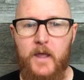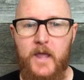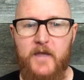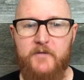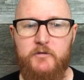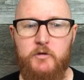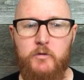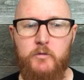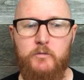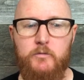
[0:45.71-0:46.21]

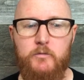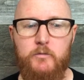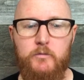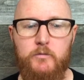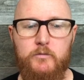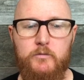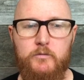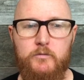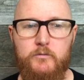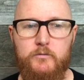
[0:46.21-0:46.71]
If you
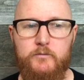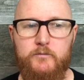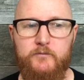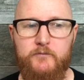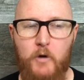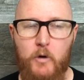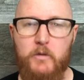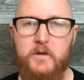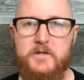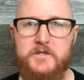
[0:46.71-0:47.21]

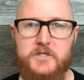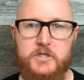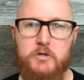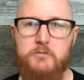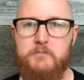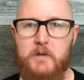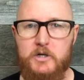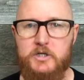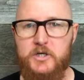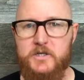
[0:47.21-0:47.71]
focus too
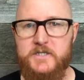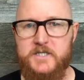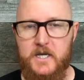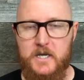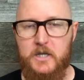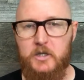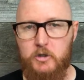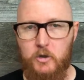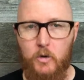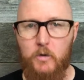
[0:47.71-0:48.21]
much on
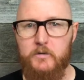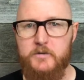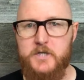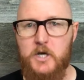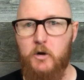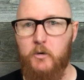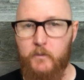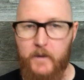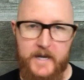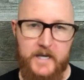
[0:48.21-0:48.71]
setting goals
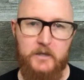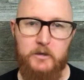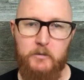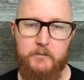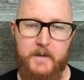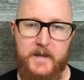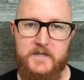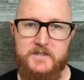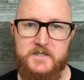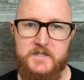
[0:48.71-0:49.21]
on a regular
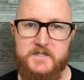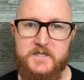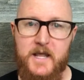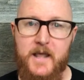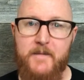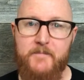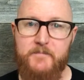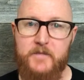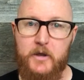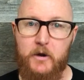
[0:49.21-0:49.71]
basis
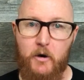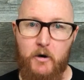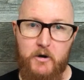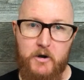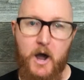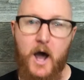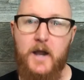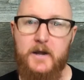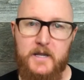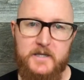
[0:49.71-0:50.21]
that are
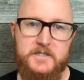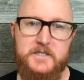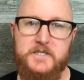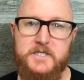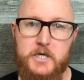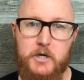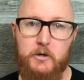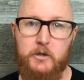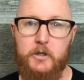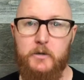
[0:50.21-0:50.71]
not
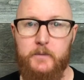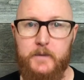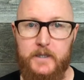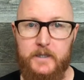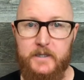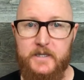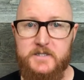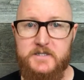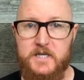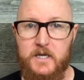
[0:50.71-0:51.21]
necessarily
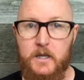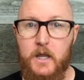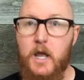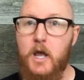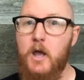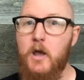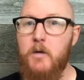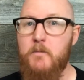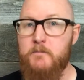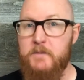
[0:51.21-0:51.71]
realistic
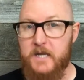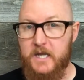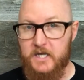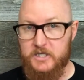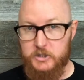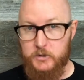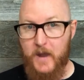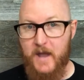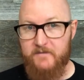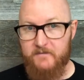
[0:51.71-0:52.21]

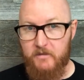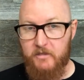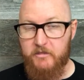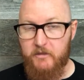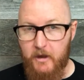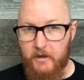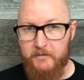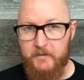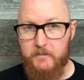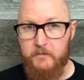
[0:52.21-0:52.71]
because you haven't
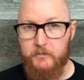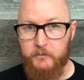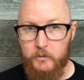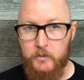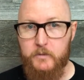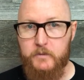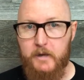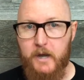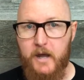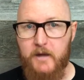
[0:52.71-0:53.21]
thought them
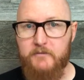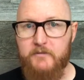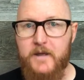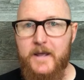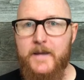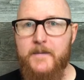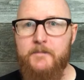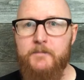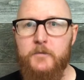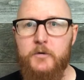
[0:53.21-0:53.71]
through enough,
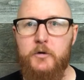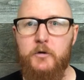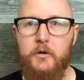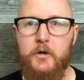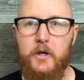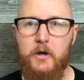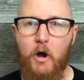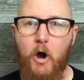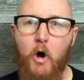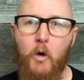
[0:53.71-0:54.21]
you're
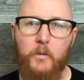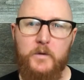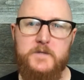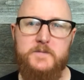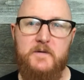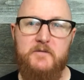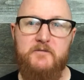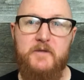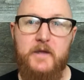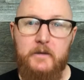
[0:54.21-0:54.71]
going to always
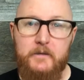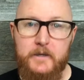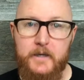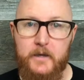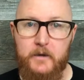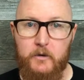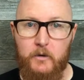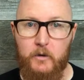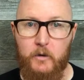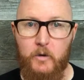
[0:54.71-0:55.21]
be failing
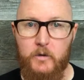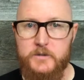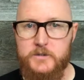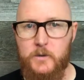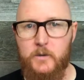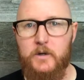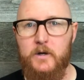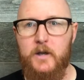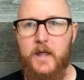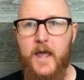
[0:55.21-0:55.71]
at your goals,
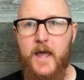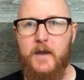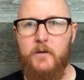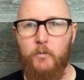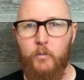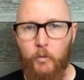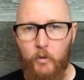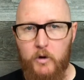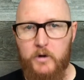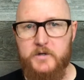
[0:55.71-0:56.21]
or
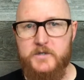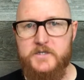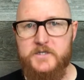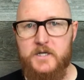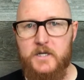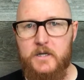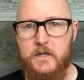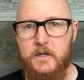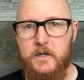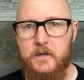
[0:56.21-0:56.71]
at
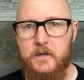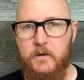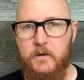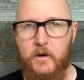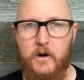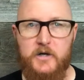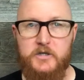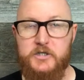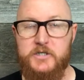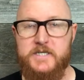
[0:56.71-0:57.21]
worst,
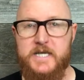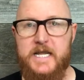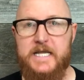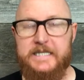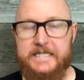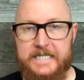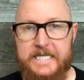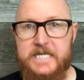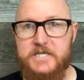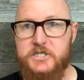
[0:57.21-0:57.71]
or I should say,
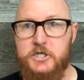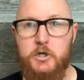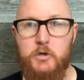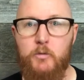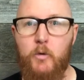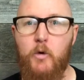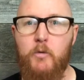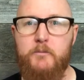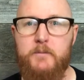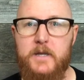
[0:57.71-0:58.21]
at least you
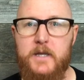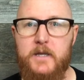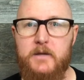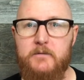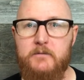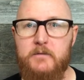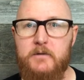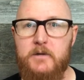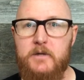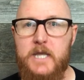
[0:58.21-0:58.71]
won't
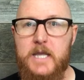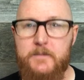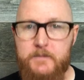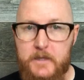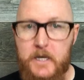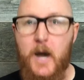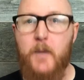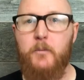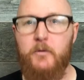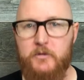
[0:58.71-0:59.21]
be
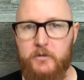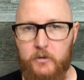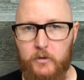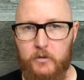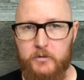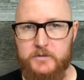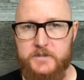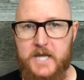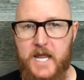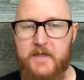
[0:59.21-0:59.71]
keeping up with the
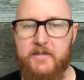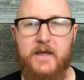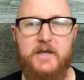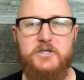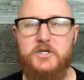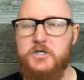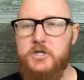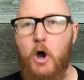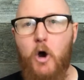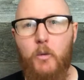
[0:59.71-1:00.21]
goals. And
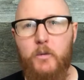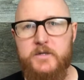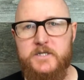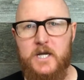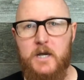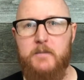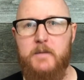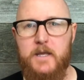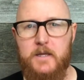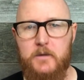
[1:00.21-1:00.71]
that's just always
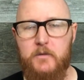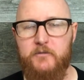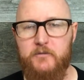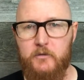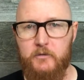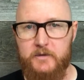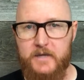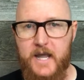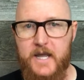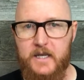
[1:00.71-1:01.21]
going to make you
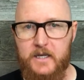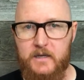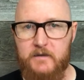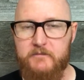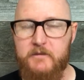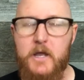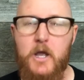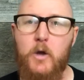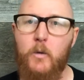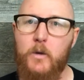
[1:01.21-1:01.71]
feel
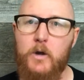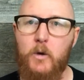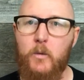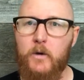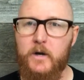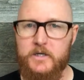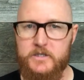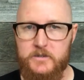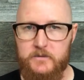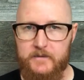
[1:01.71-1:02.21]
negative. We don't
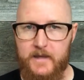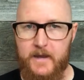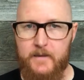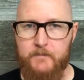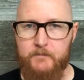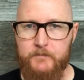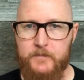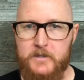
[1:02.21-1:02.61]
want to do that.